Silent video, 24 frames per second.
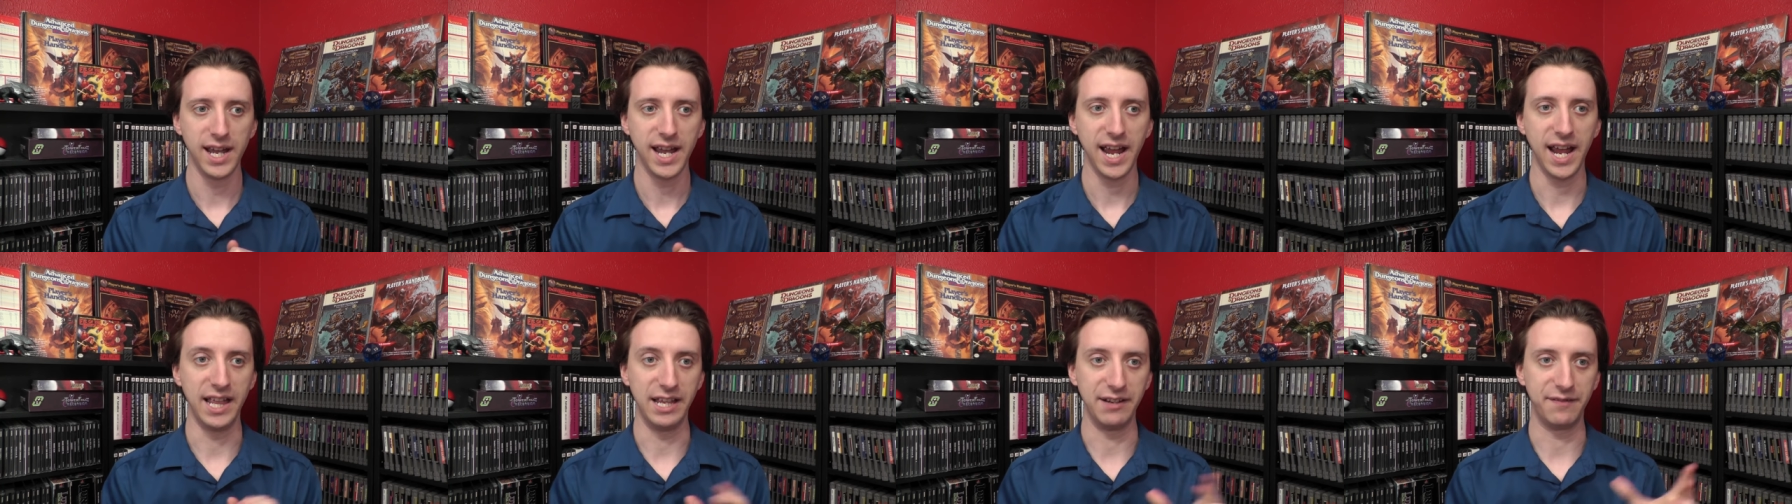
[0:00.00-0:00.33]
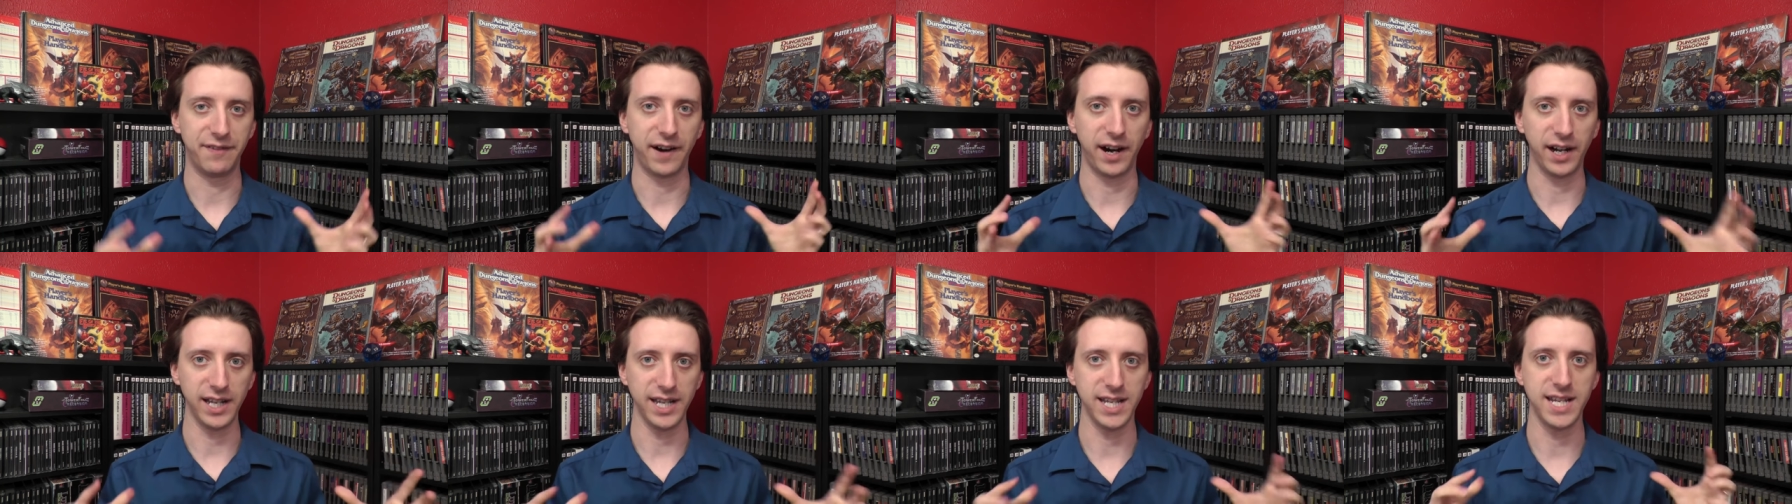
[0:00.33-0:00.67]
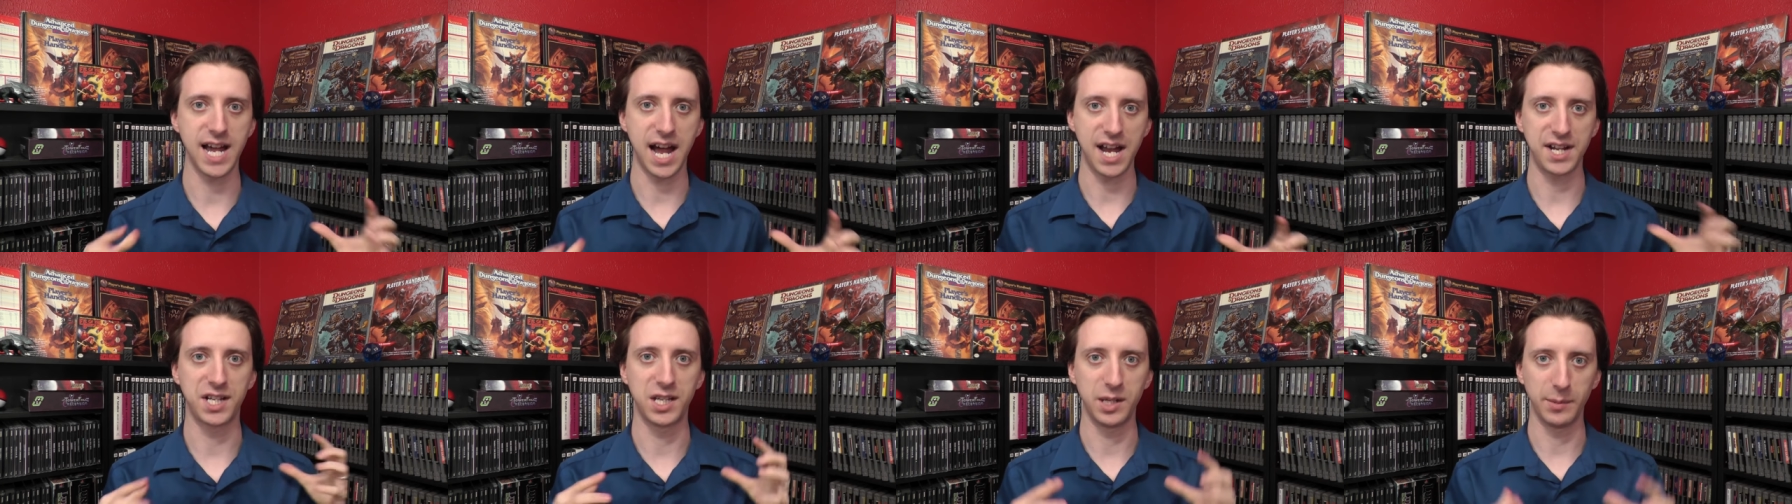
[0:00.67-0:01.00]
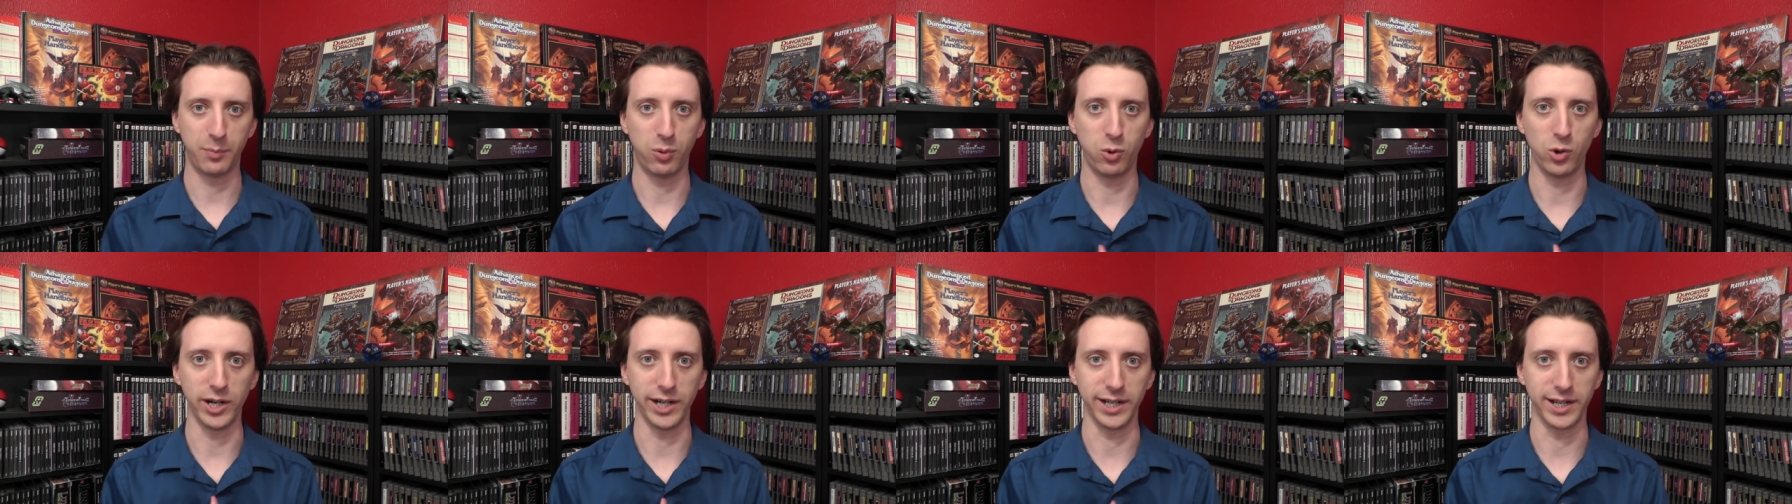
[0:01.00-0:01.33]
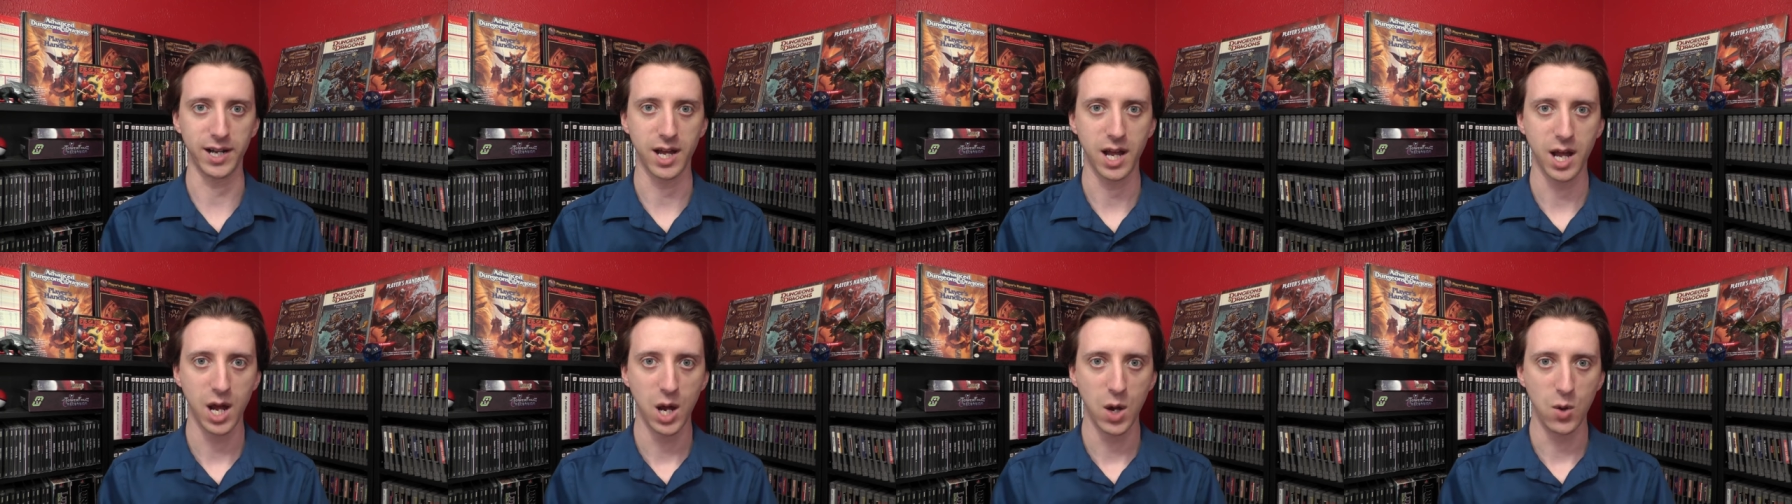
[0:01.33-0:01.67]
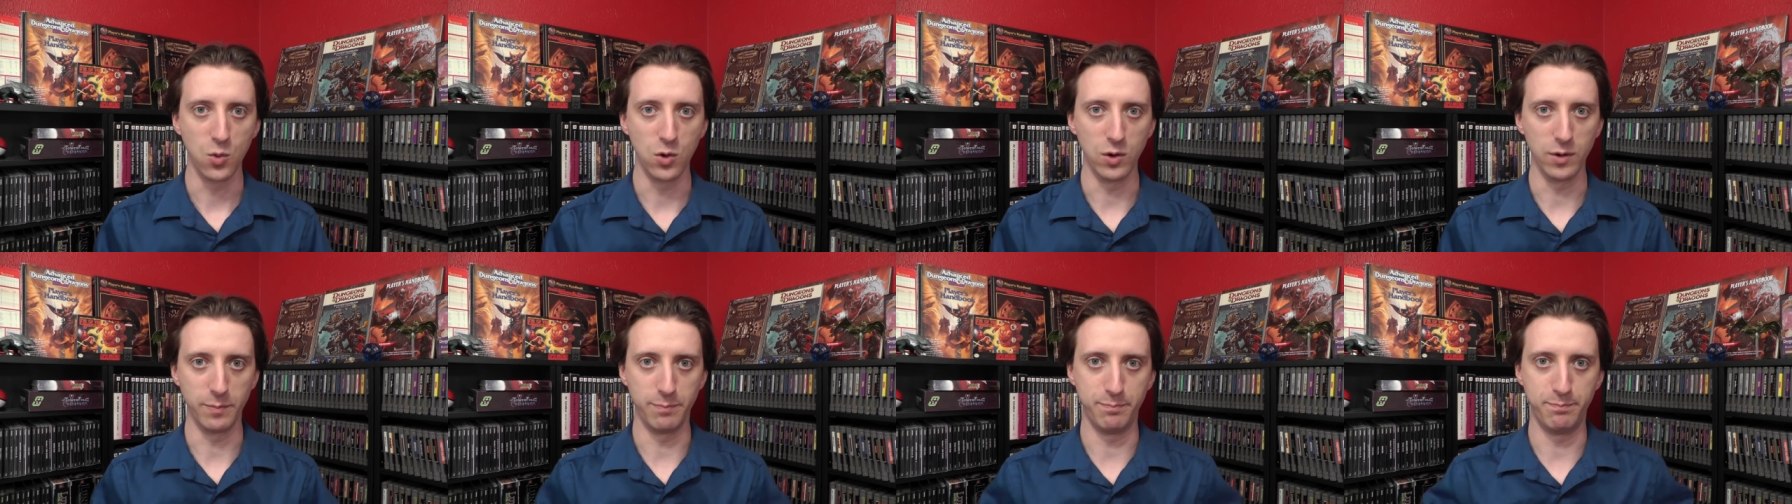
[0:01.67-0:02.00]
and they finally got to the point
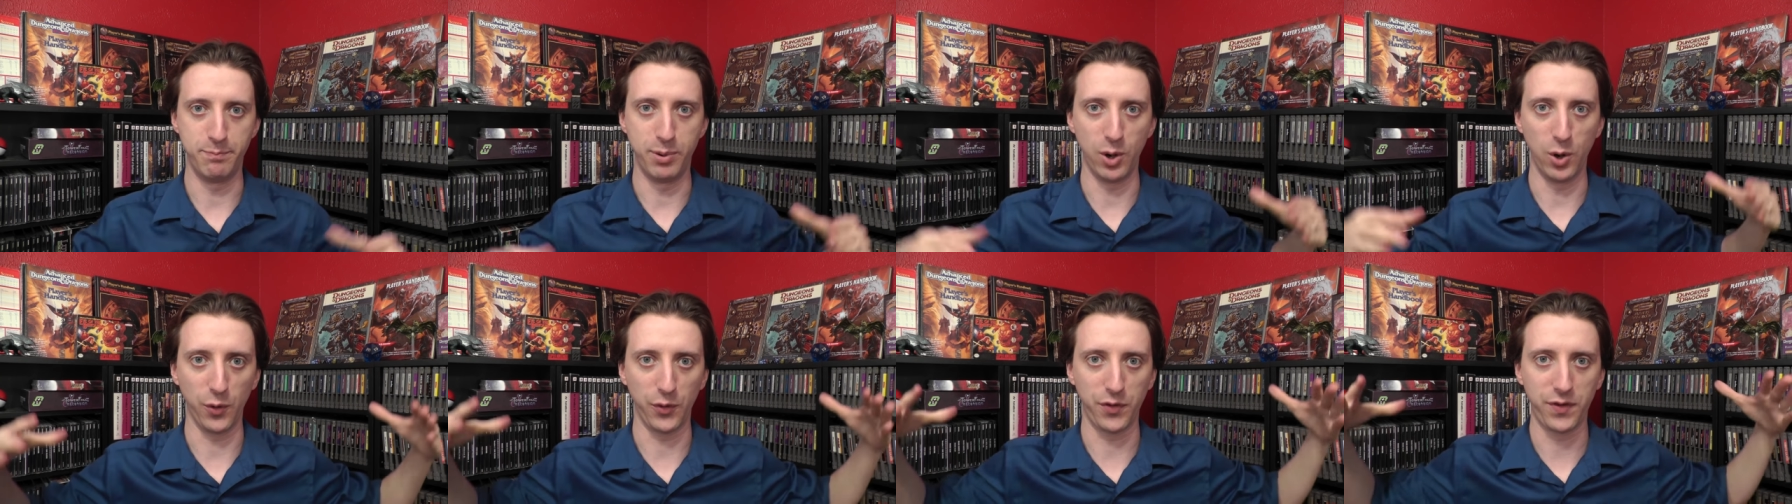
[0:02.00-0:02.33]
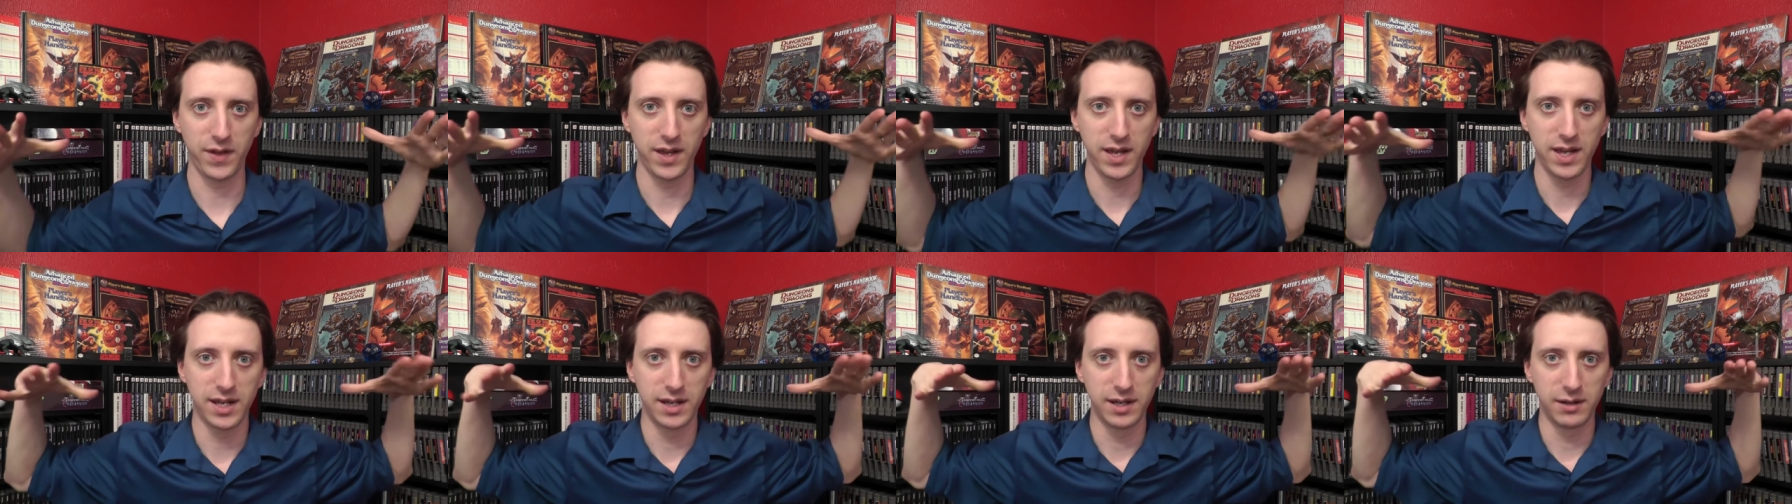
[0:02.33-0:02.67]
where both